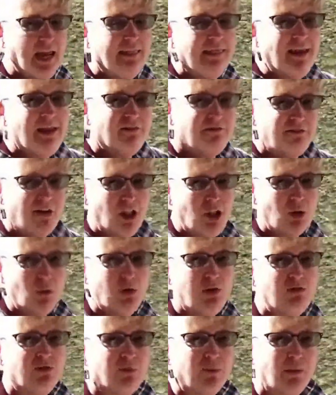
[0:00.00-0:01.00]
and they follow
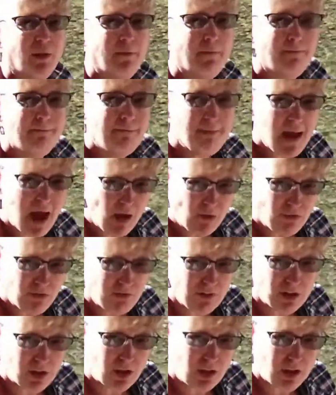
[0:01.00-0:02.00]
it from the mouth
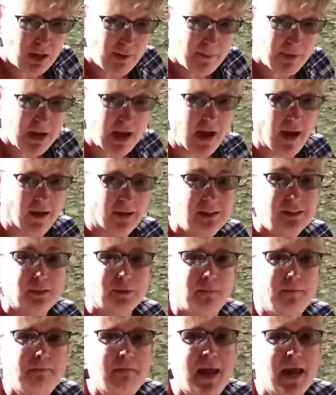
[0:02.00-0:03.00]
of the Columbia. It's
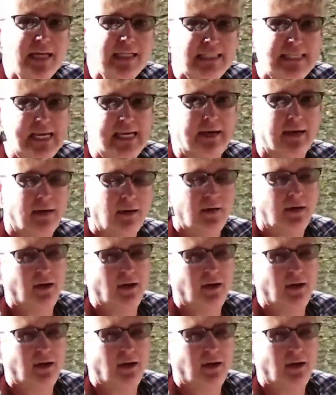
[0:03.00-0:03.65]
amazing.